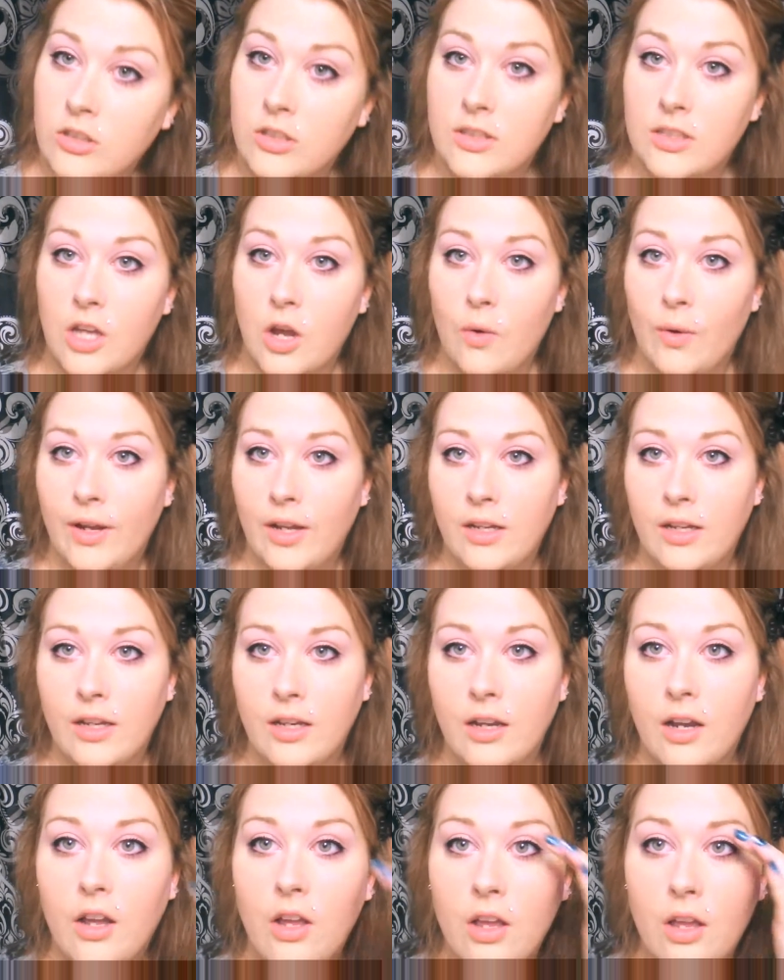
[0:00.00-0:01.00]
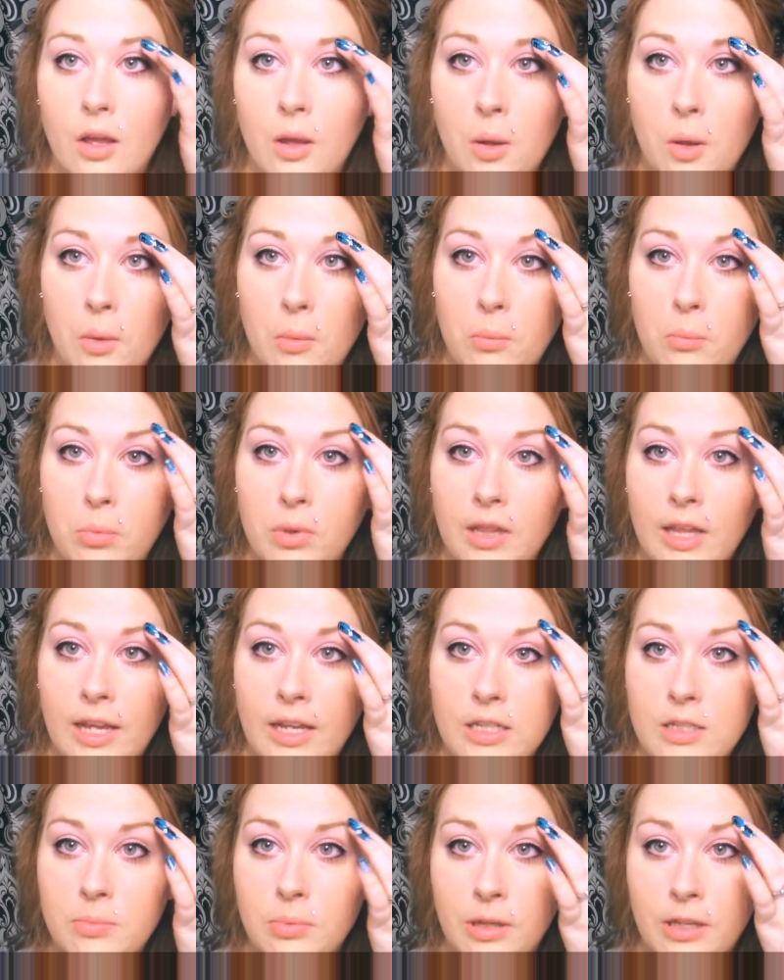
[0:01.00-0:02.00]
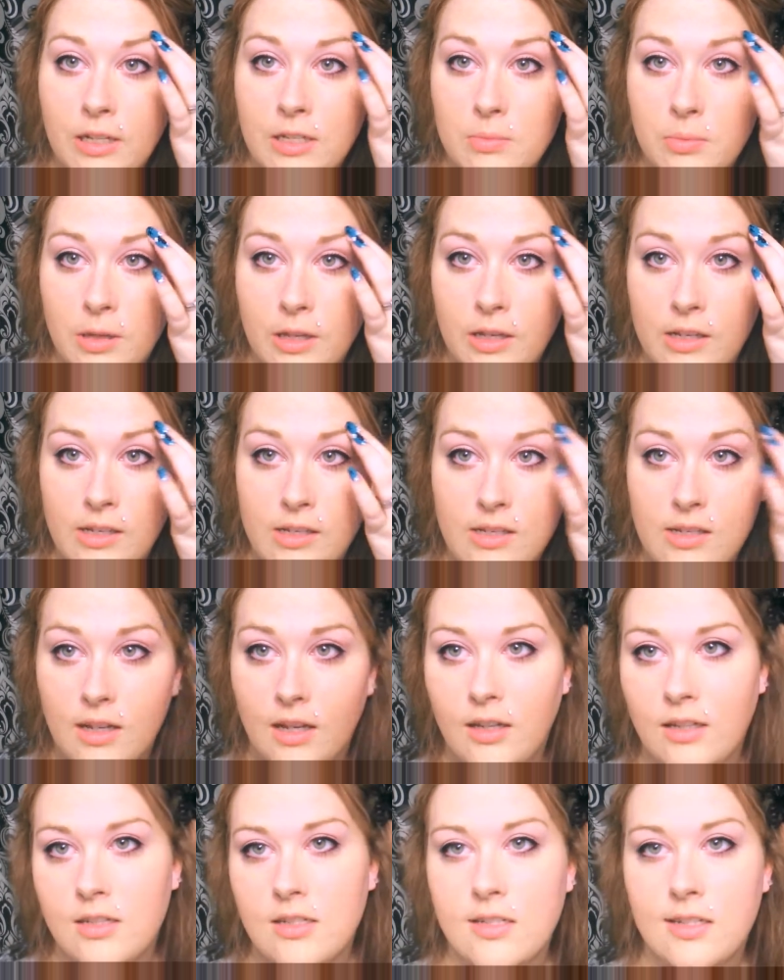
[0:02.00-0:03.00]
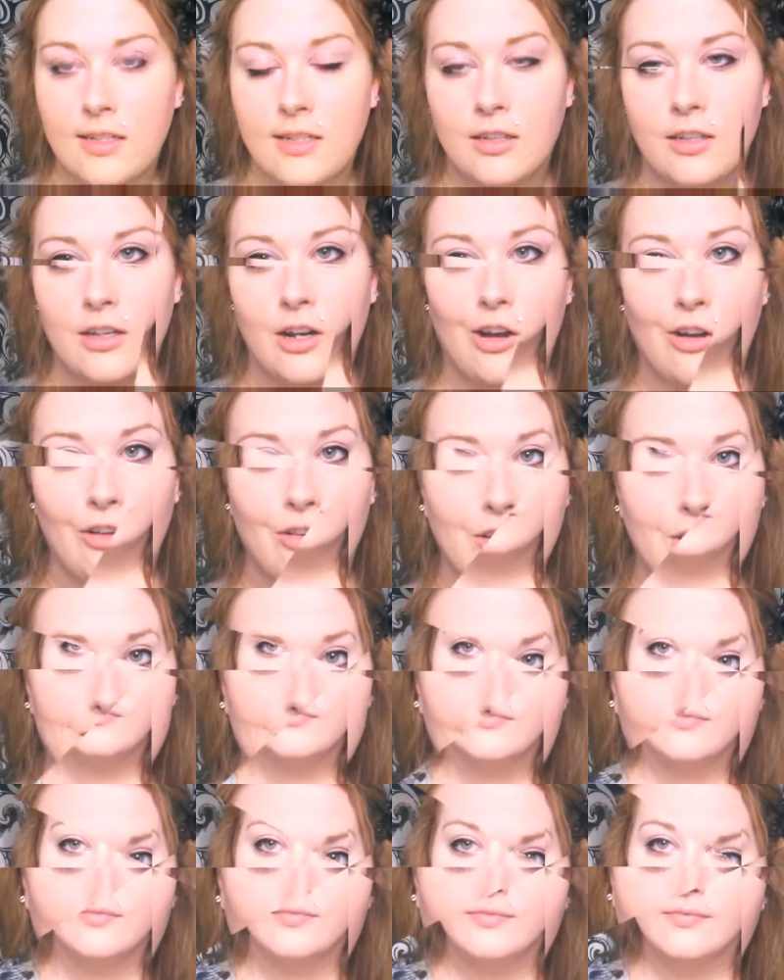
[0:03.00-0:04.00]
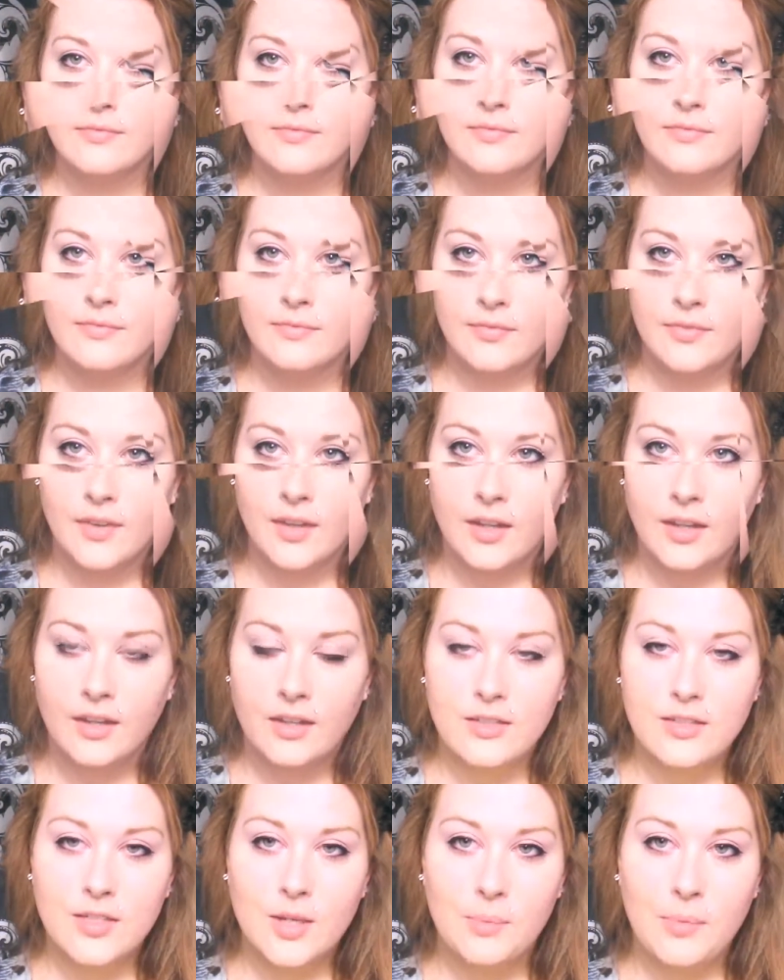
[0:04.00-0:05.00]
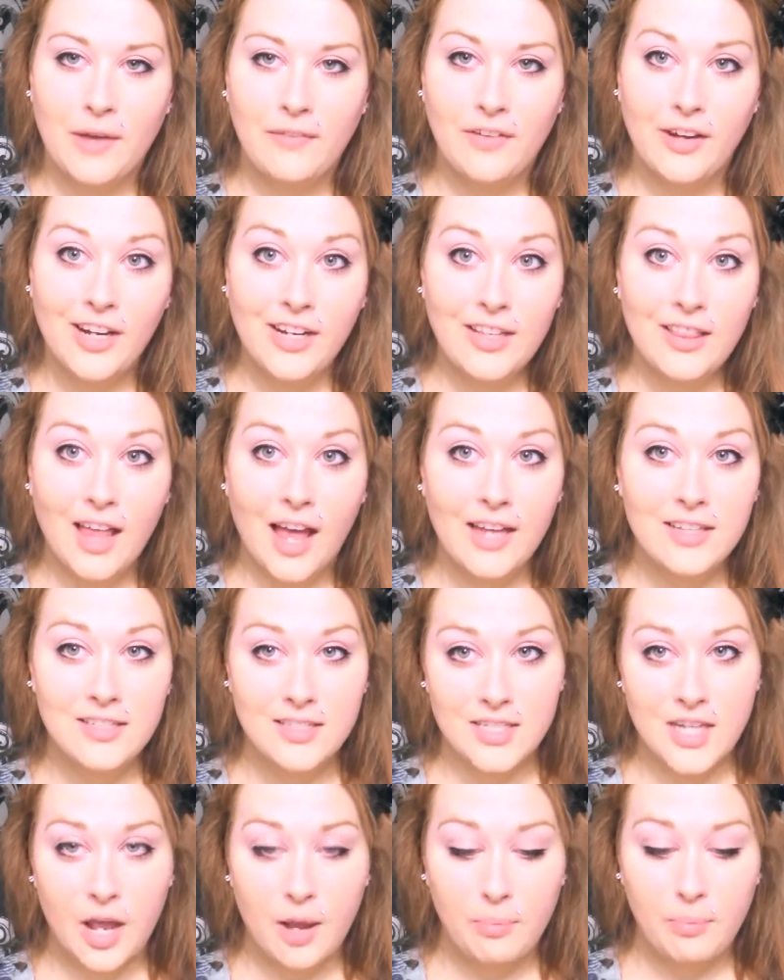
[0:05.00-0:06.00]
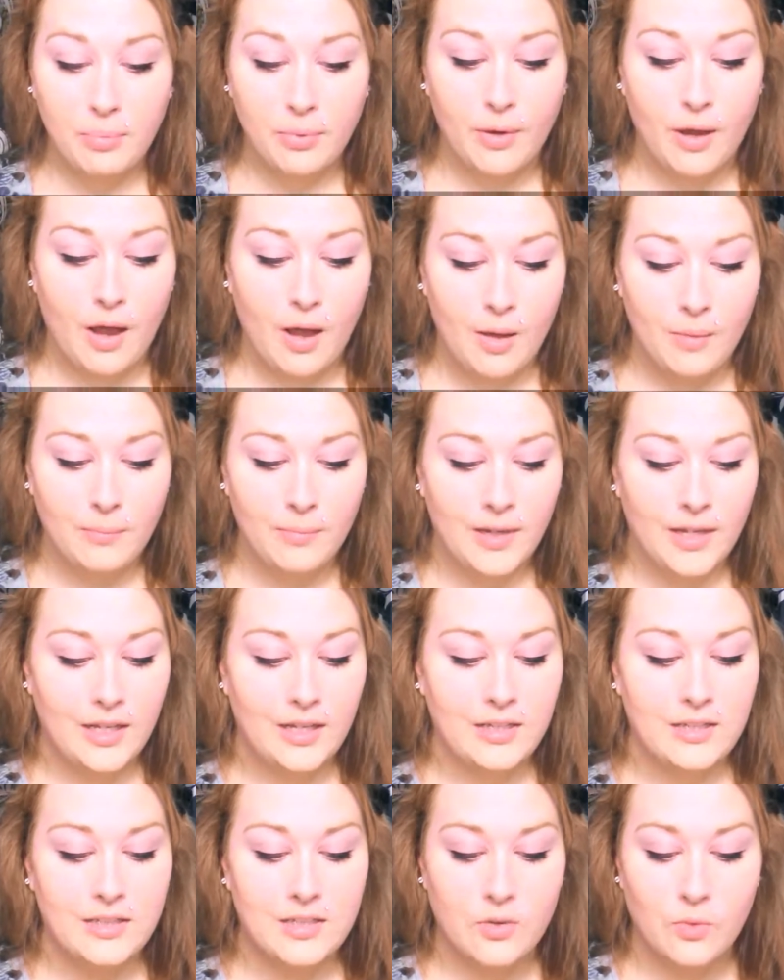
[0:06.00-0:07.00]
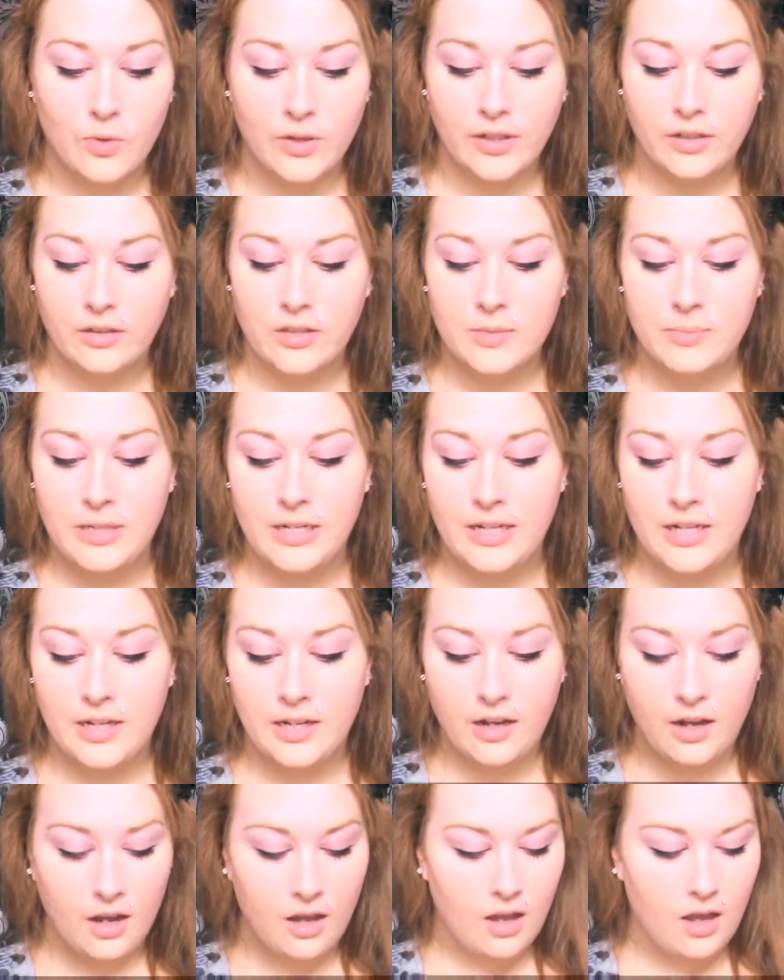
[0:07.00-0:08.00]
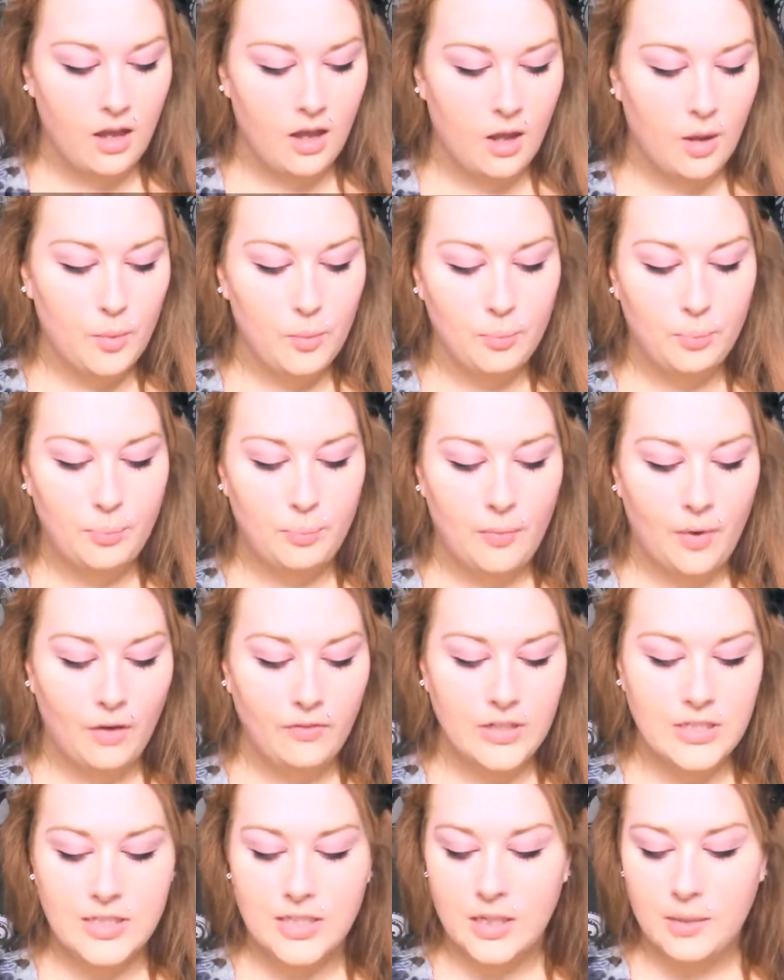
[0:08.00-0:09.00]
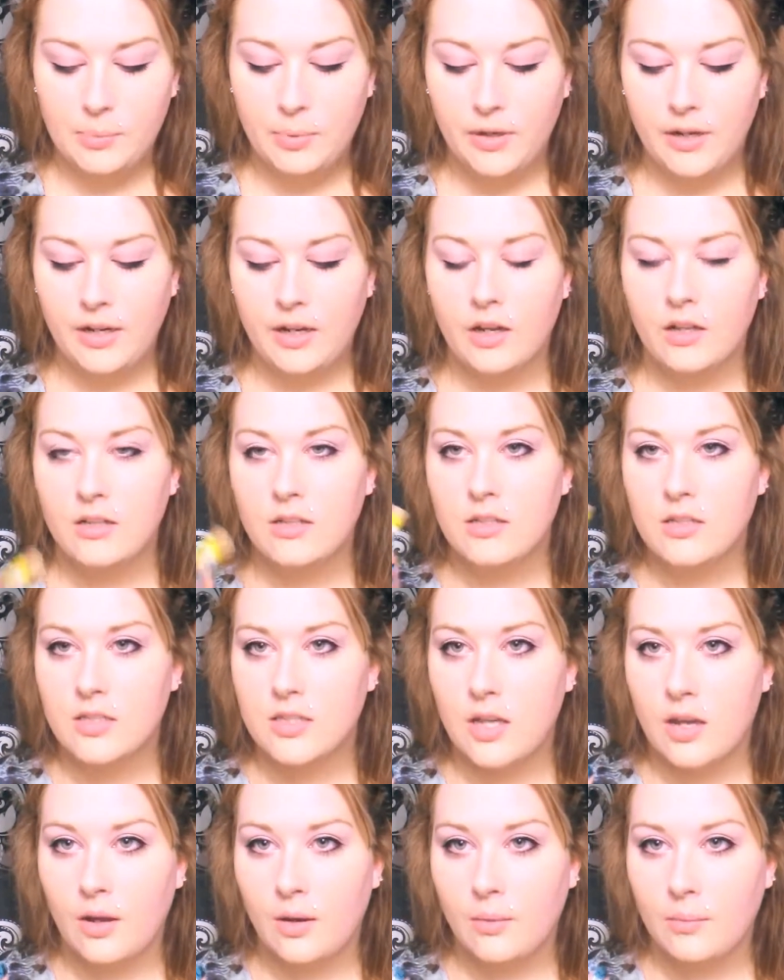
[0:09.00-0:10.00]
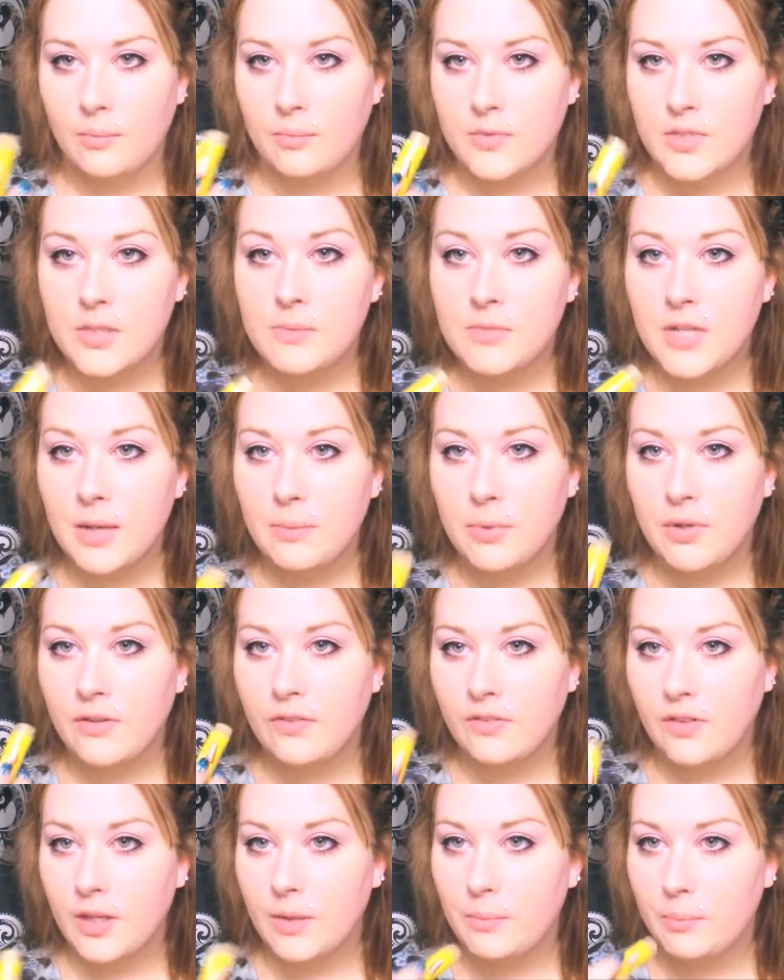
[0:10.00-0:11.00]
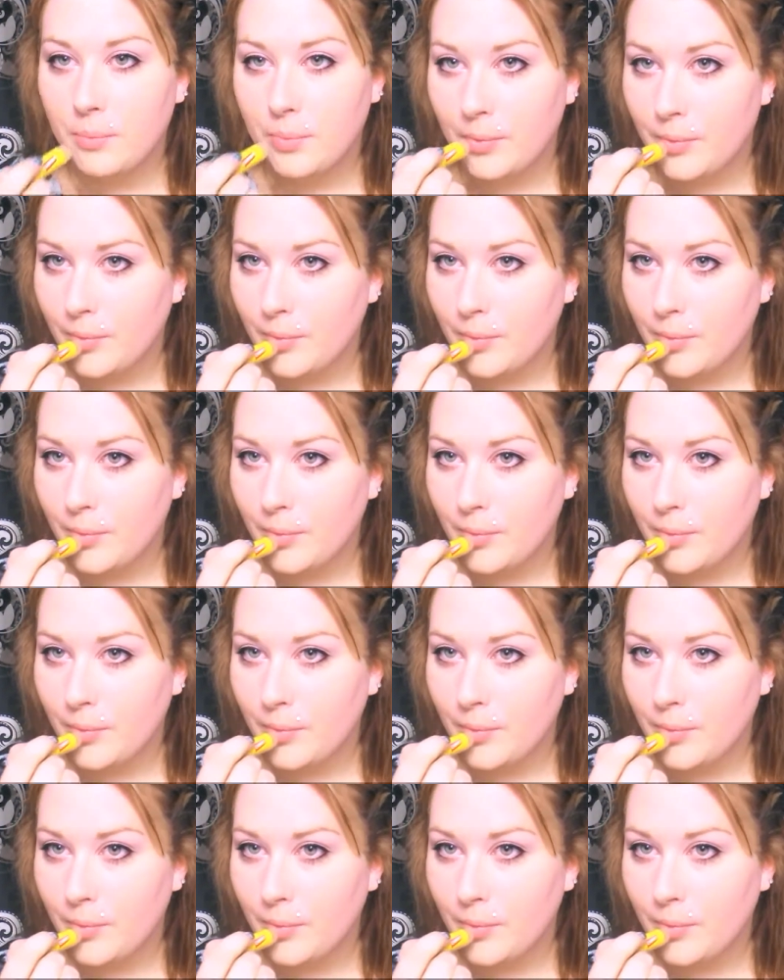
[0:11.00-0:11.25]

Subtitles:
just go in and blend until it all looks even. So my very last step is going to be obviously putting on some type of lip